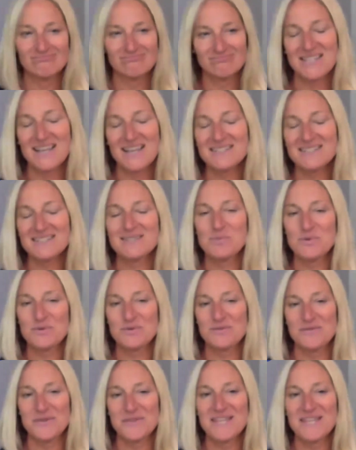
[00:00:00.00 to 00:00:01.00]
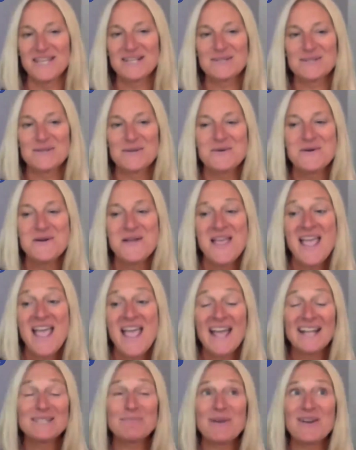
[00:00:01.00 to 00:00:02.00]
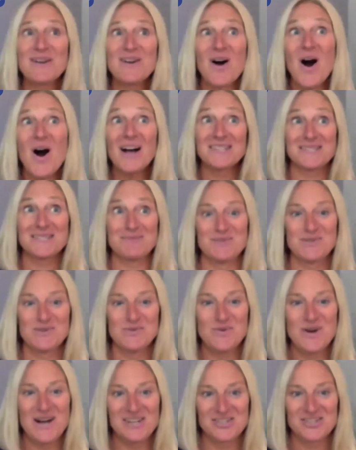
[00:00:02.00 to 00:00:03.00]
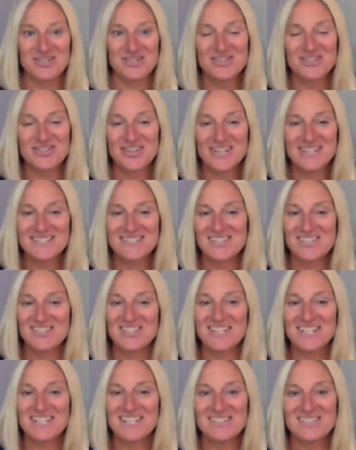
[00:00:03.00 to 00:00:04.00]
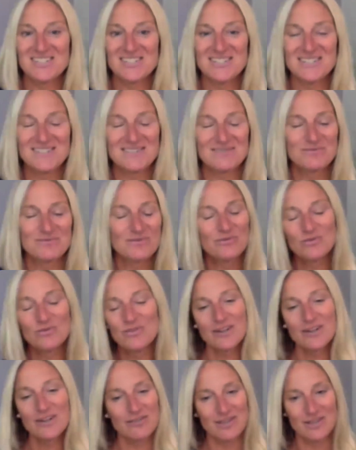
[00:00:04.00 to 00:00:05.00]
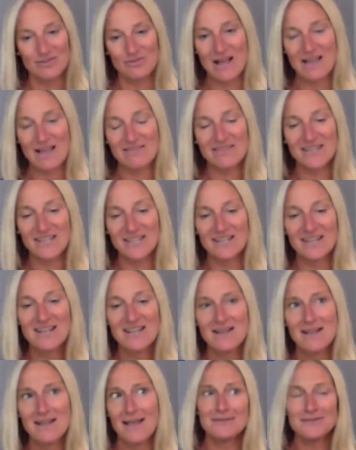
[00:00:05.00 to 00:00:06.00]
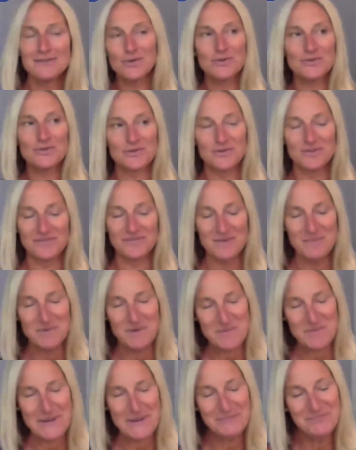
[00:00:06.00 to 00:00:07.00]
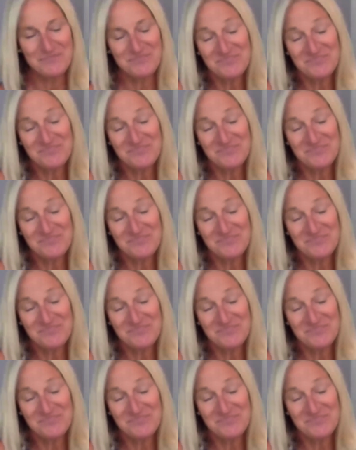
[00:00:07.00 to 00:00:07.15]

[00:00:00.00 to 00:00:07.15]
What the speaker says: that's the beautiful thing. So it's been awesome to watch her transition, and she's literally thriving, and so is her whole family. But